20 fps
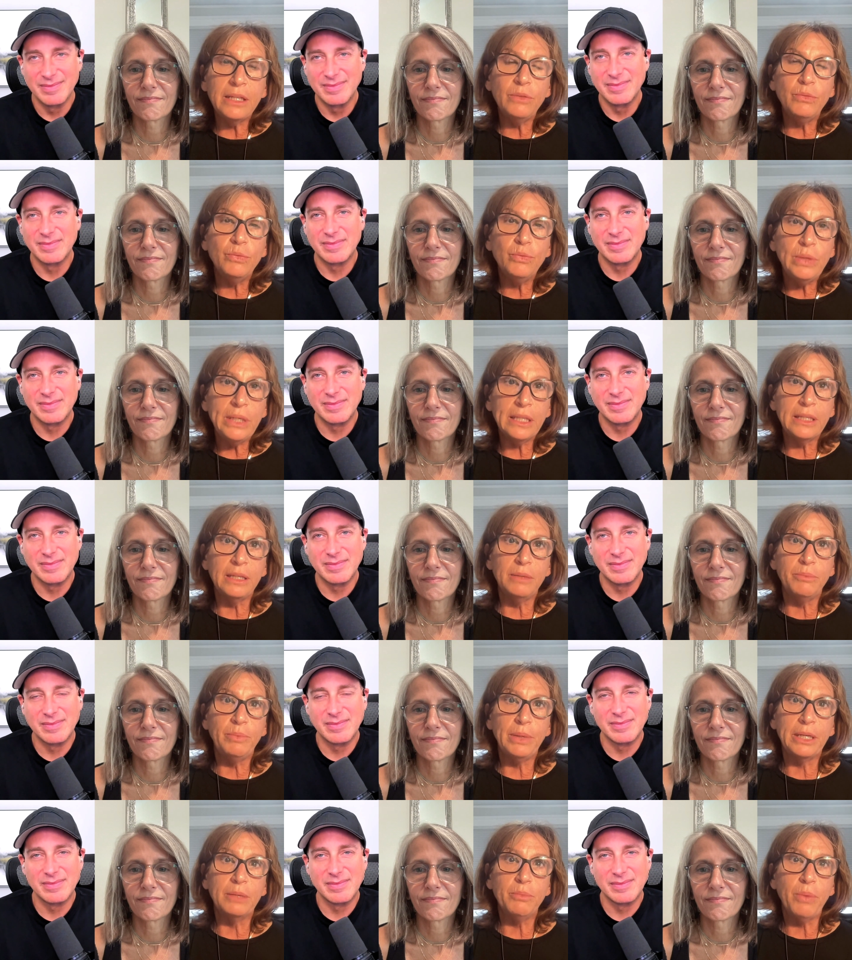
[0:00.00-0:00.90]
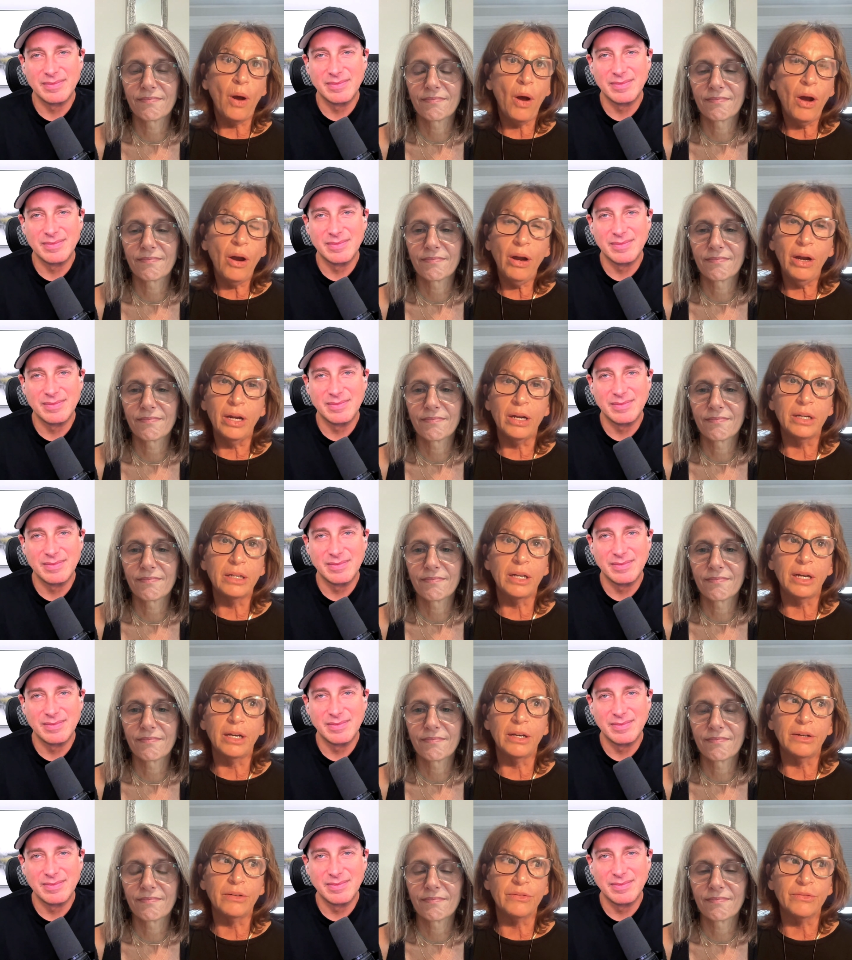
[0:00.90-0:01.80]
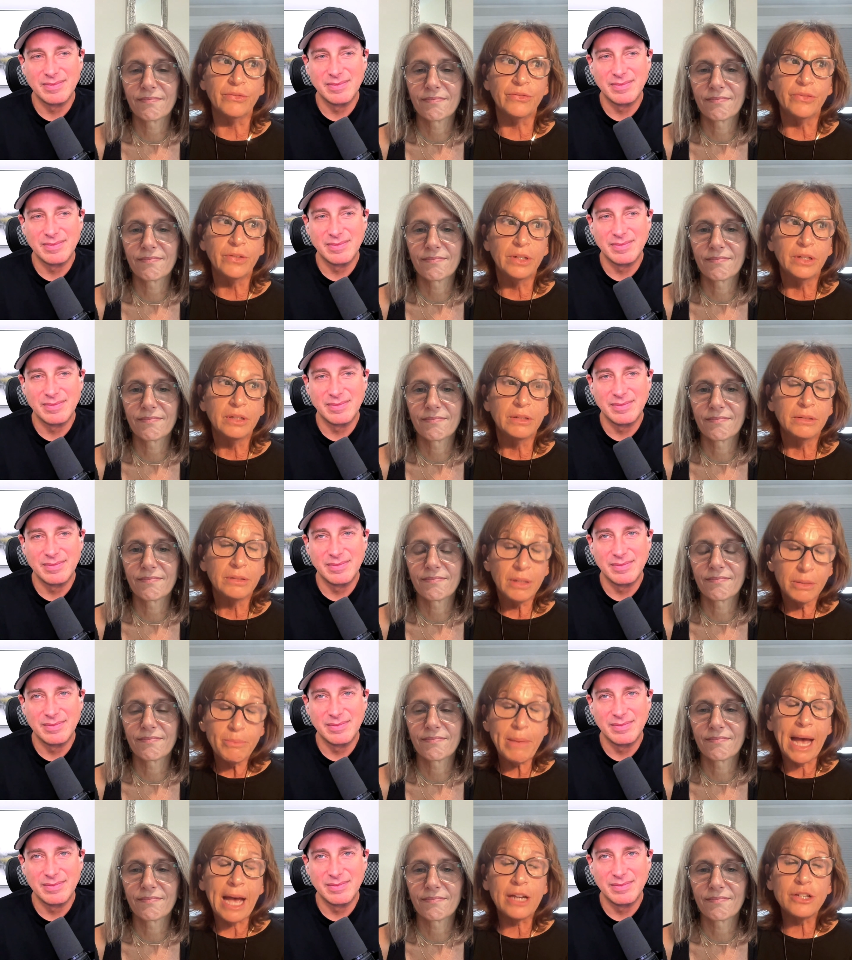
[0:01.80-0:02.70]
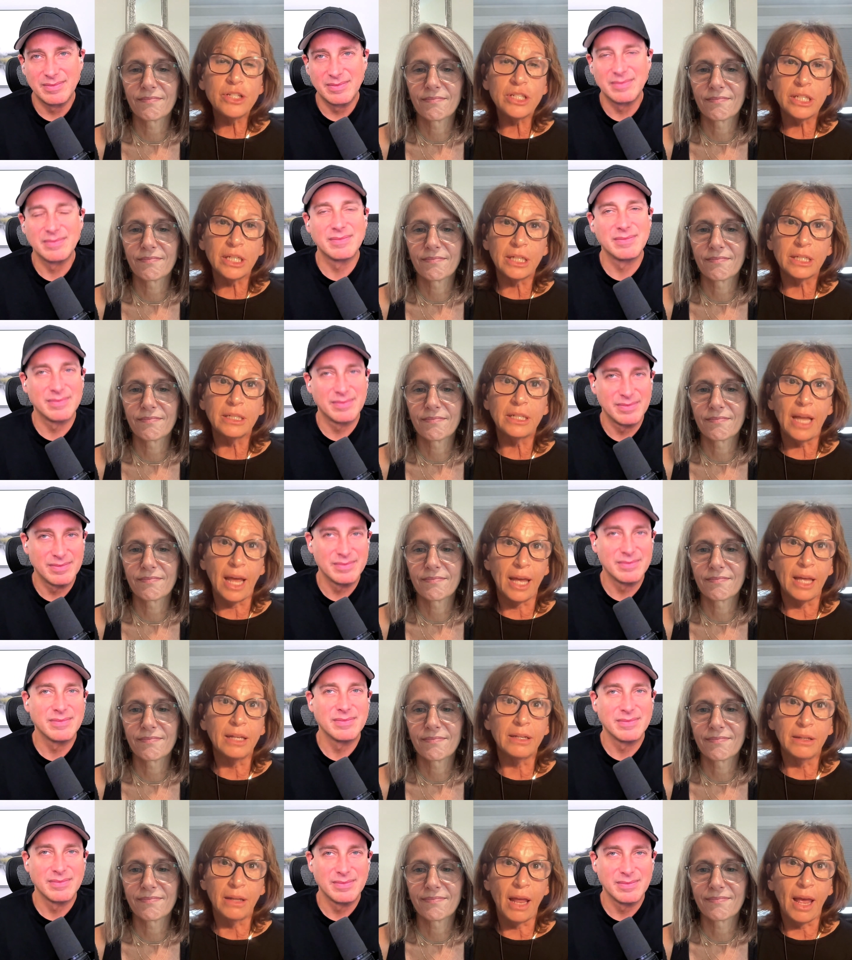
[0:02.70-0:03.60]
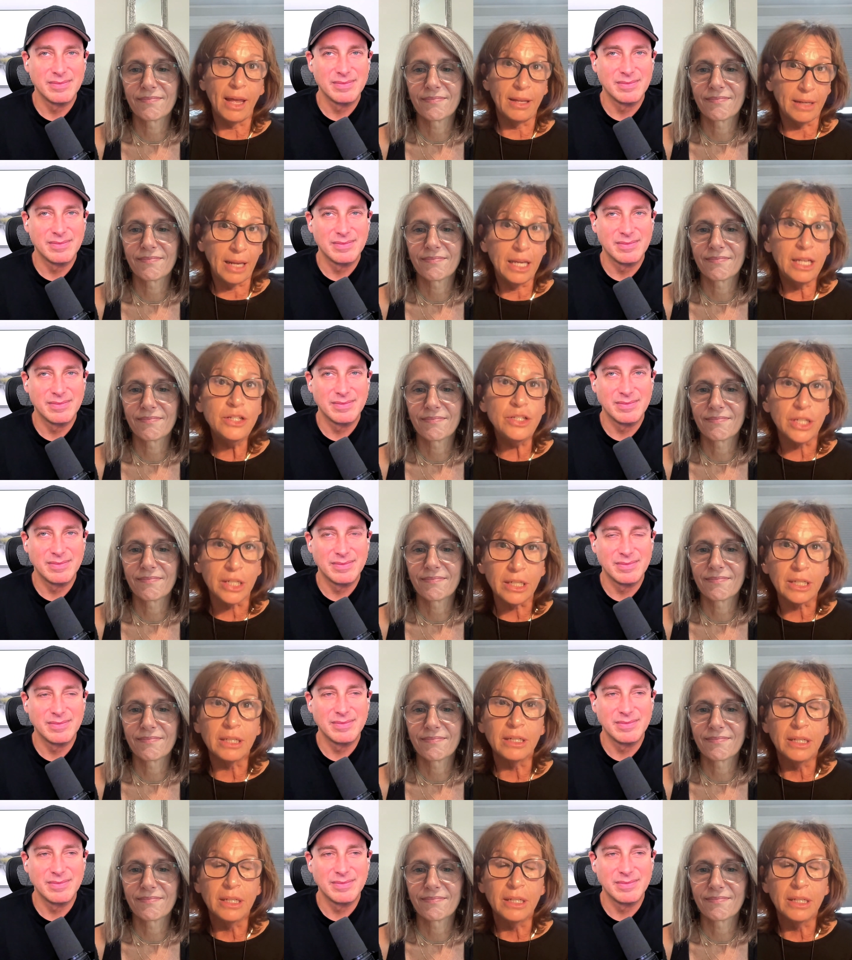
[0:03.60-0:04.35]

Speaker 1: really big part of compassion and, and aging.